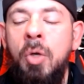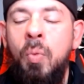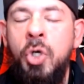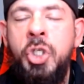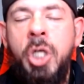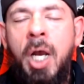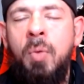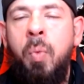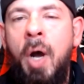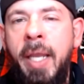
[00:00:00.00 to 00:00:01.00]

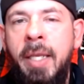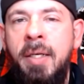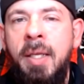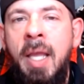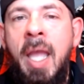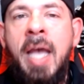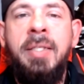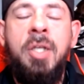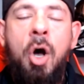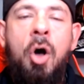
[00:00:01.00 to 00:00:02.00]
Rachaad White
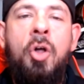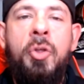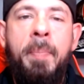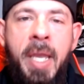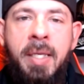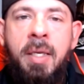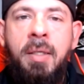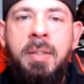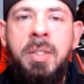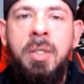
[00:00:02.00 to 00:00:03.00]
has all the
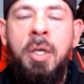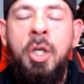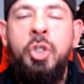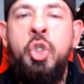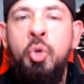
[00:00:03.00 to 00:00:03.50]
makings to